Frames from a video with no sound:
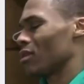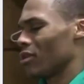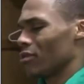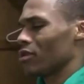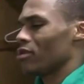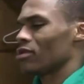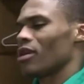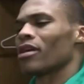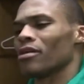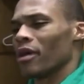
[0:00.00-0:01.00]
bro, what are you
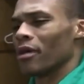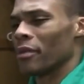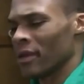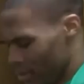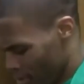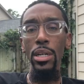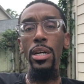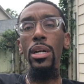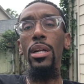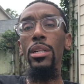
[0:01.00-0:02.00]
talking about, man?
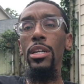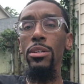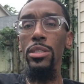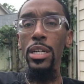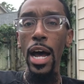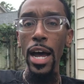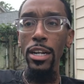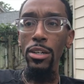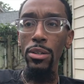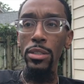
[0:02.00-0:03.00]
Little did I
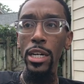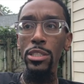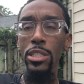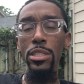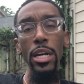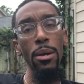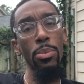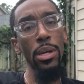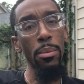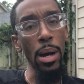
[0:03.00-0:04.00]
know that just like
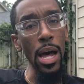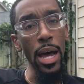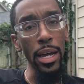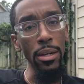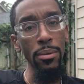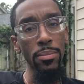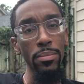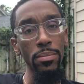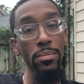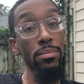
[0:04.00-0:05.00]
BMI,
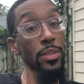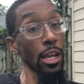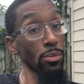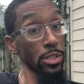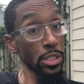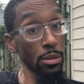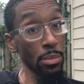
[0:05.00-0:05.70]
they would send